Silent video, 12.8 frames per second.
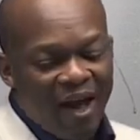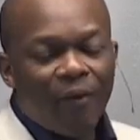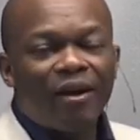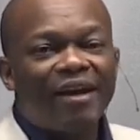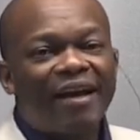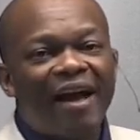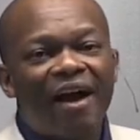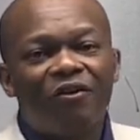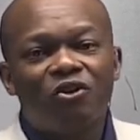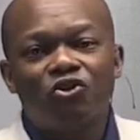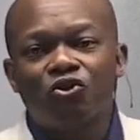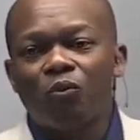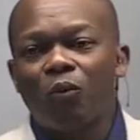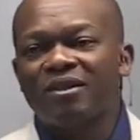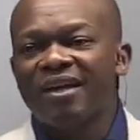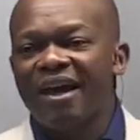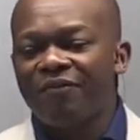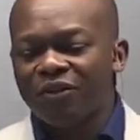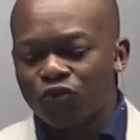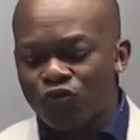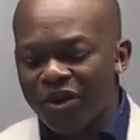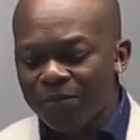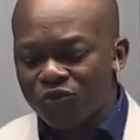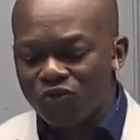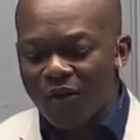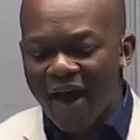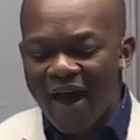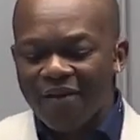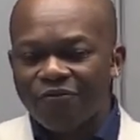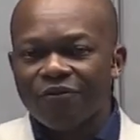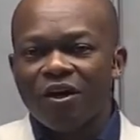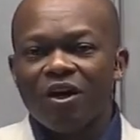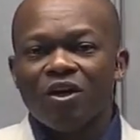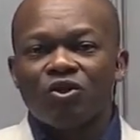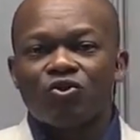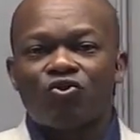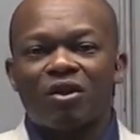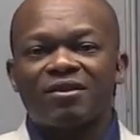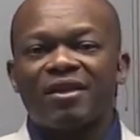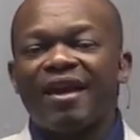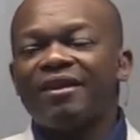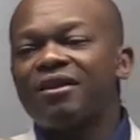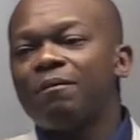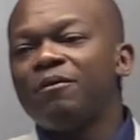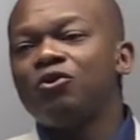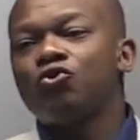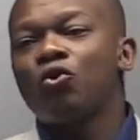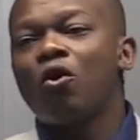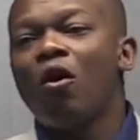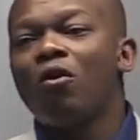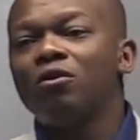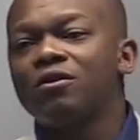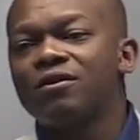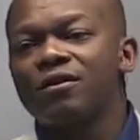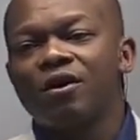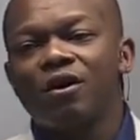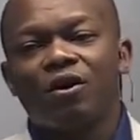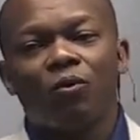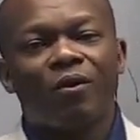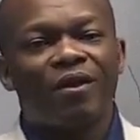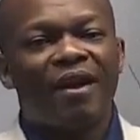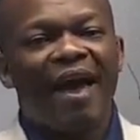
I want to encourage you, whatever dreams you have, translate them into goals with